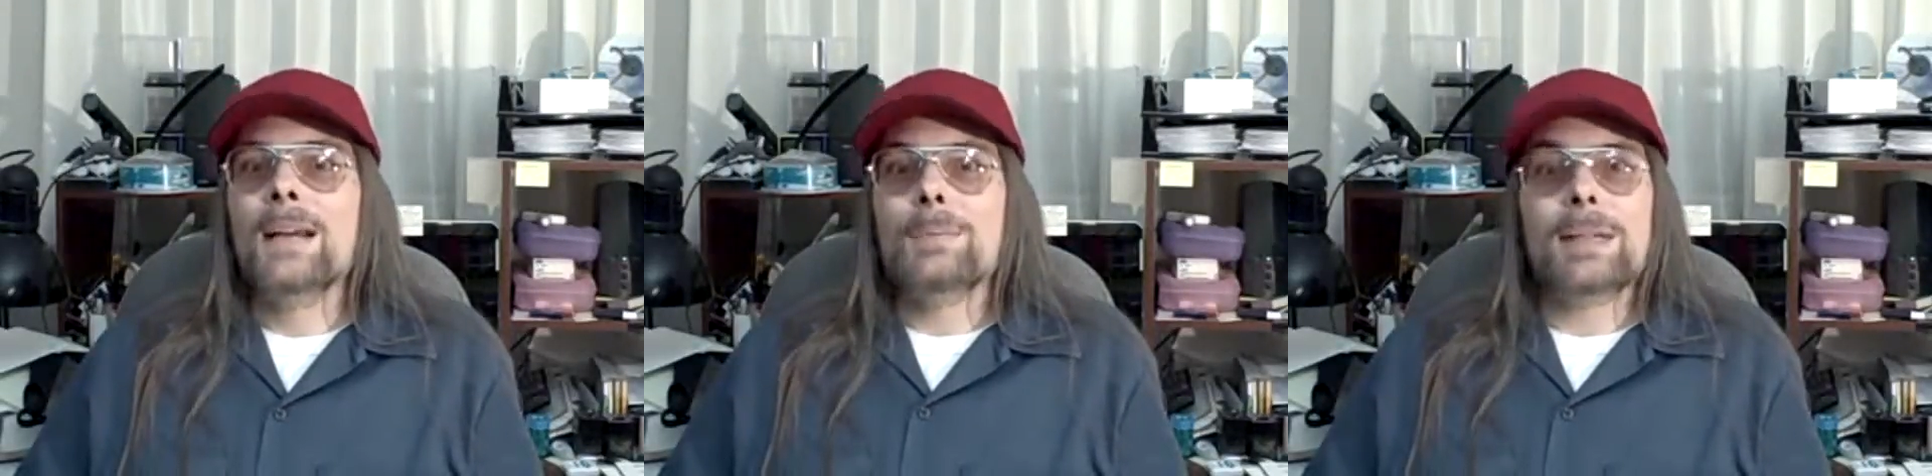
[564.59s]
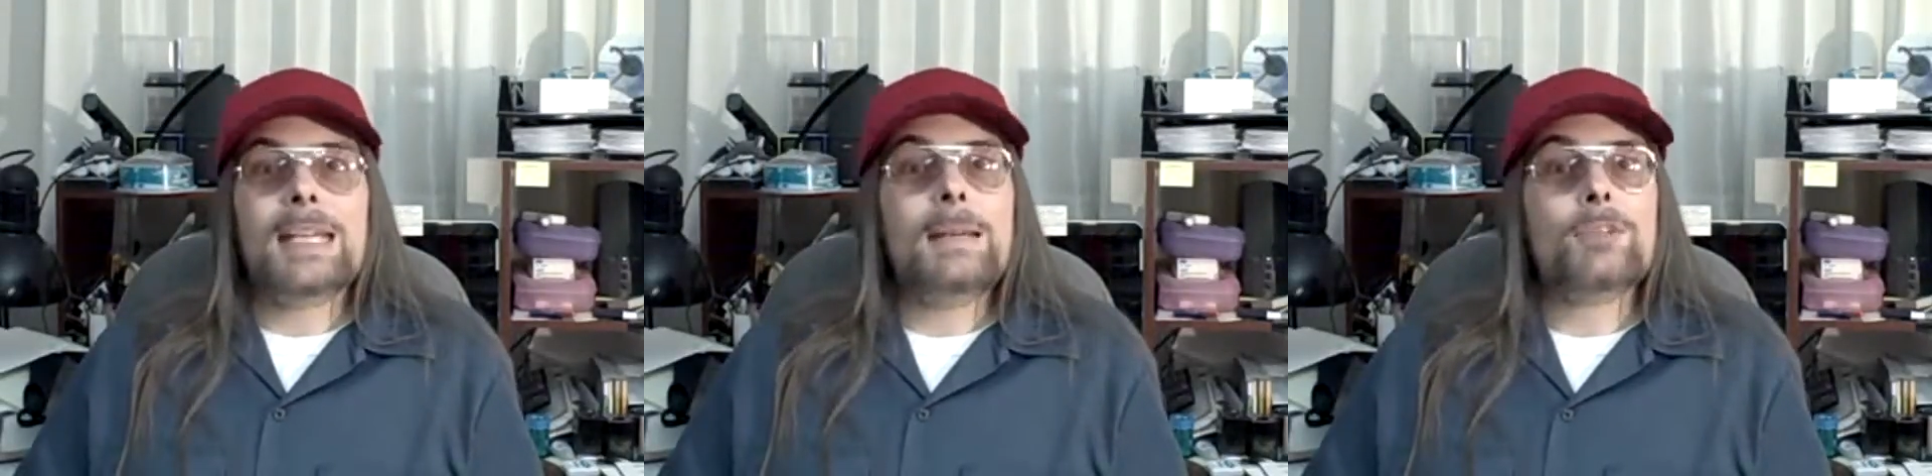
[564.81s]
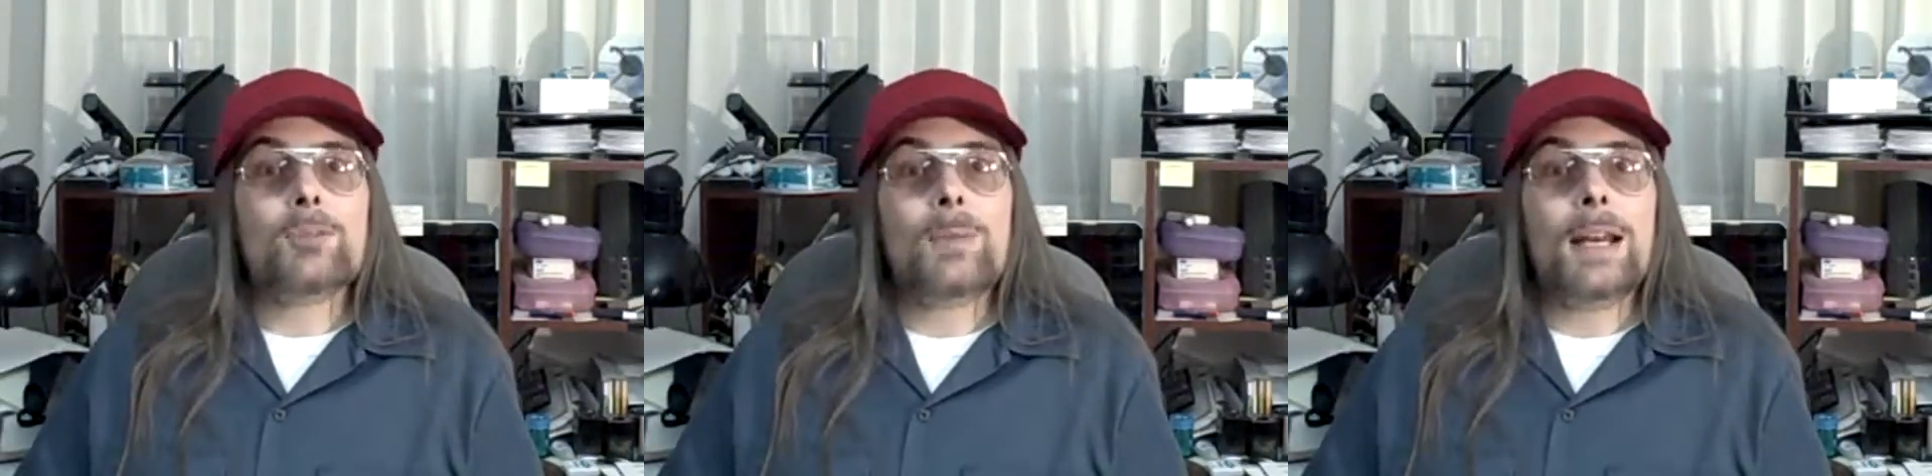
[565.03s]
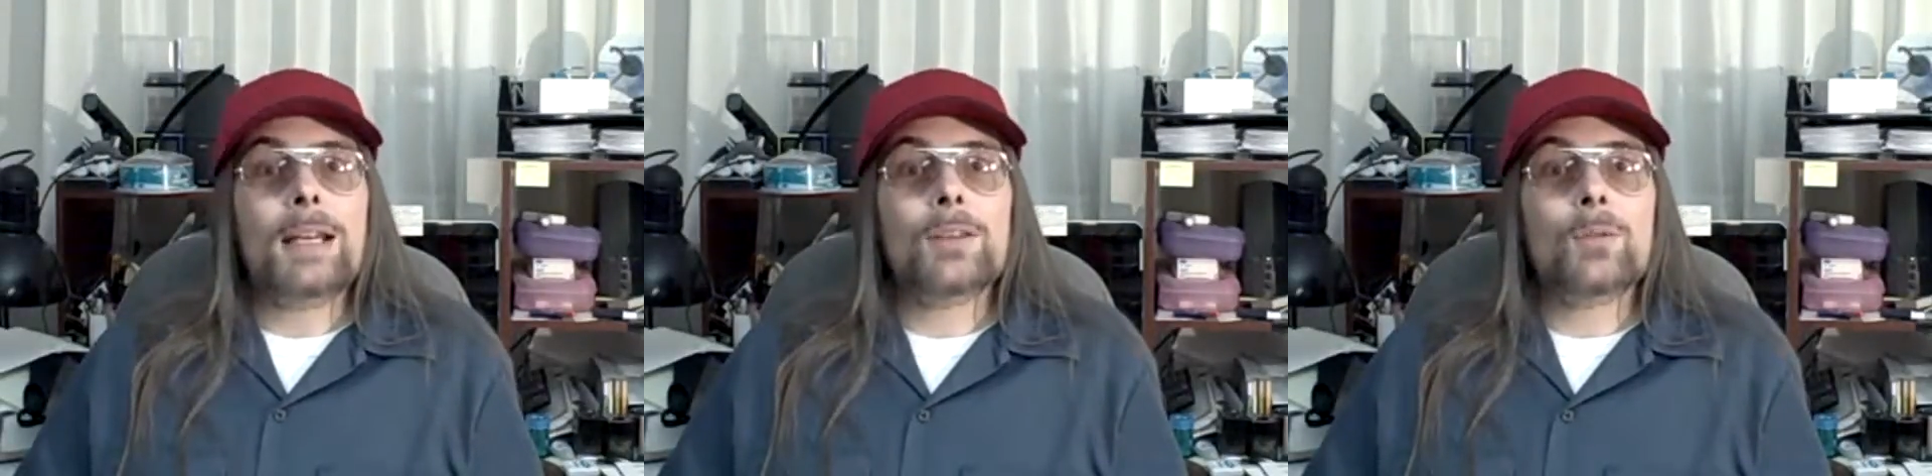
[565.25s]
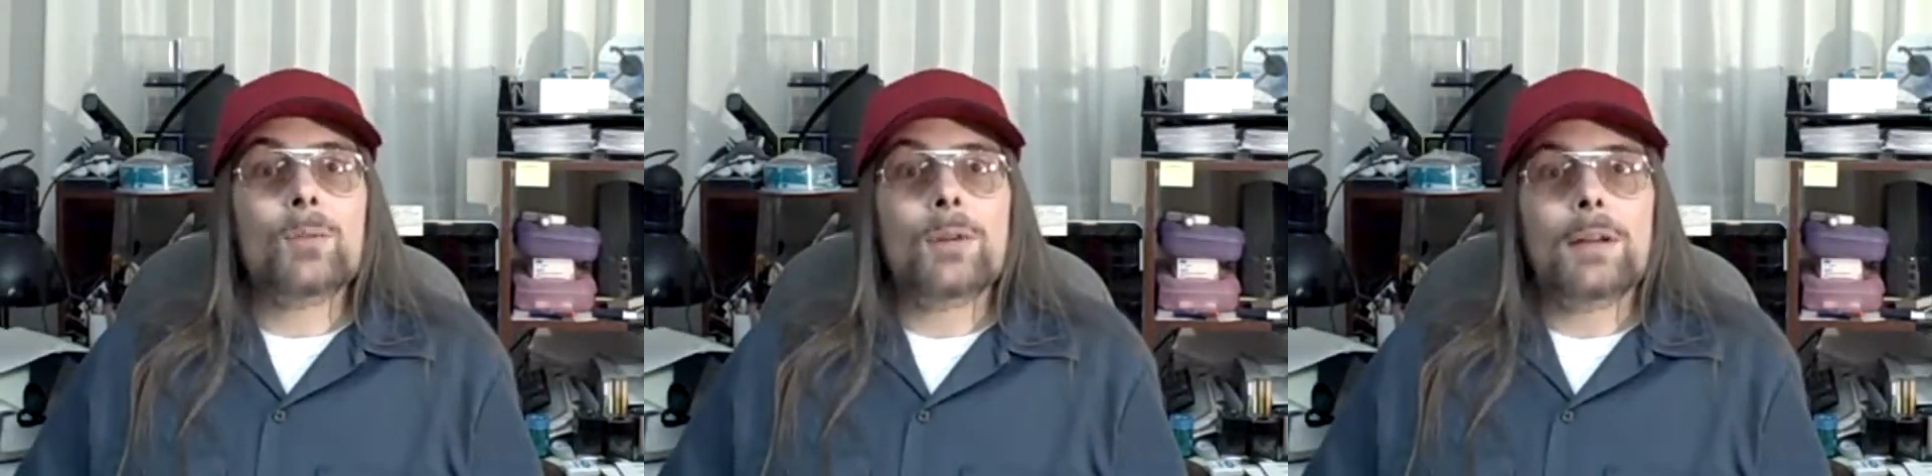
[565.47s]
But keep spreading
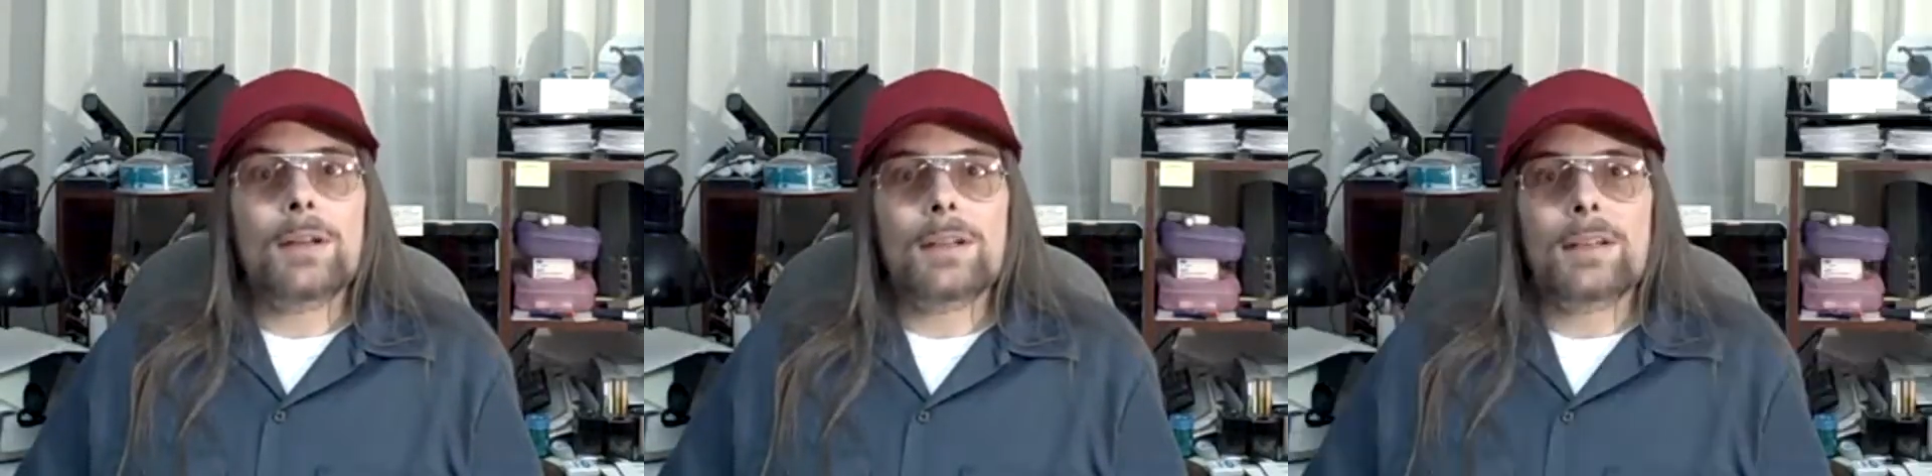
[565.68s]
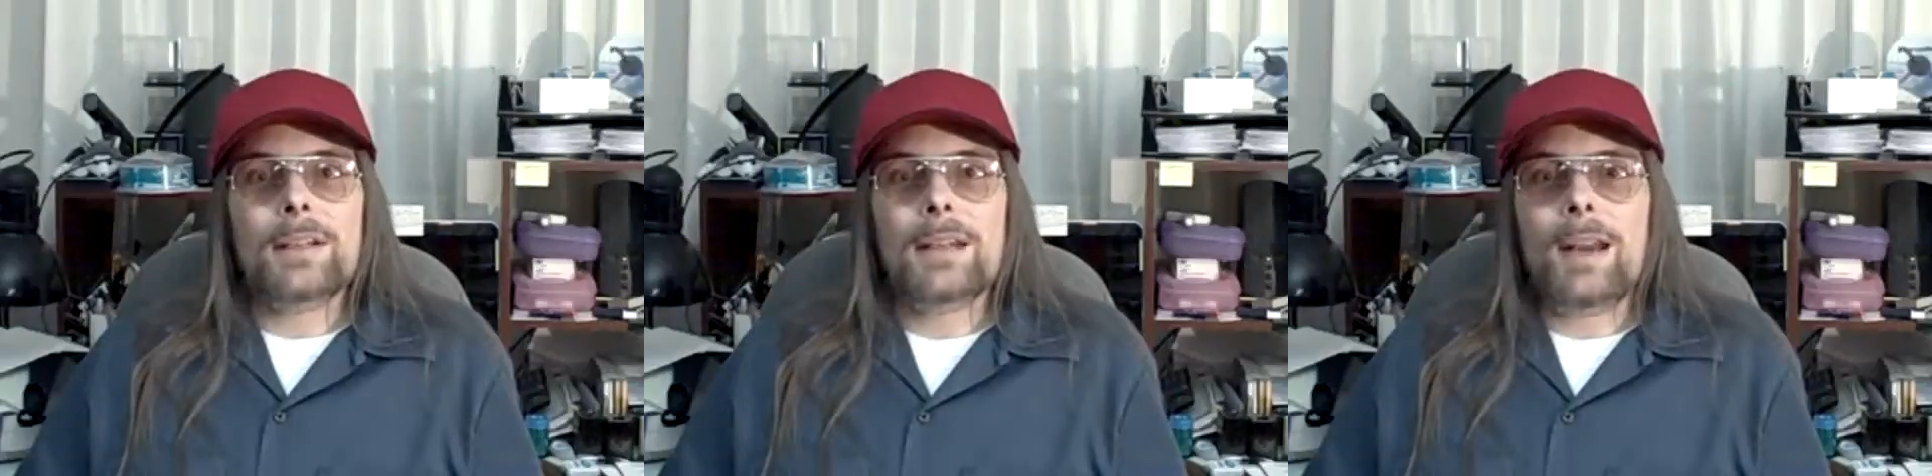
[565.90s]
the word.